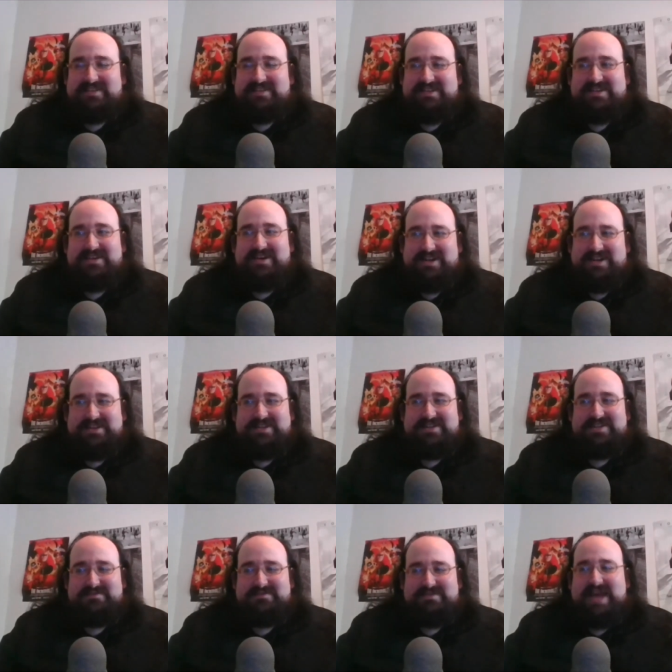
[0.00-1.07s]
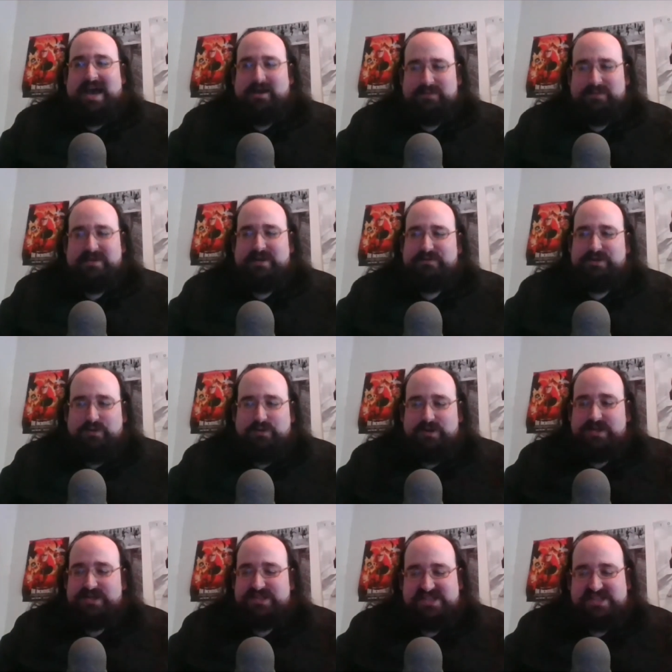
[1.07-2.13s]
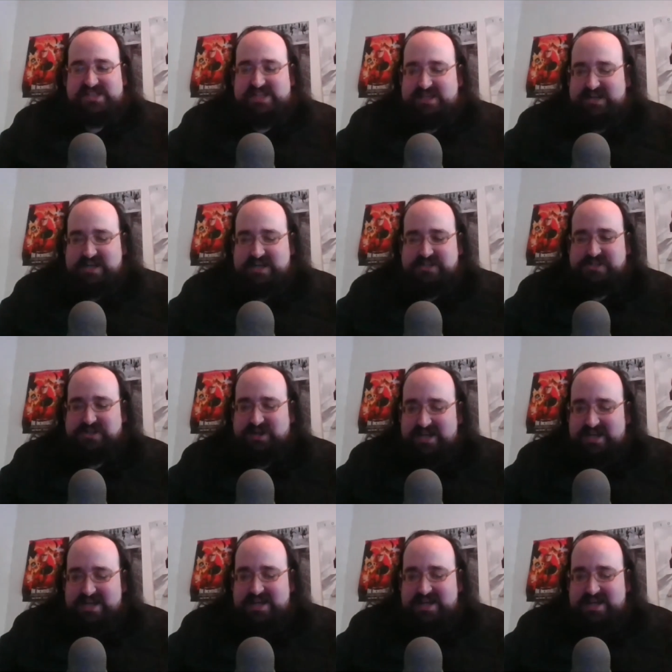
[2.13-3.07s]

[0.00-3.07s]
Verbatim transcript: the on the album I recorded as a teenager.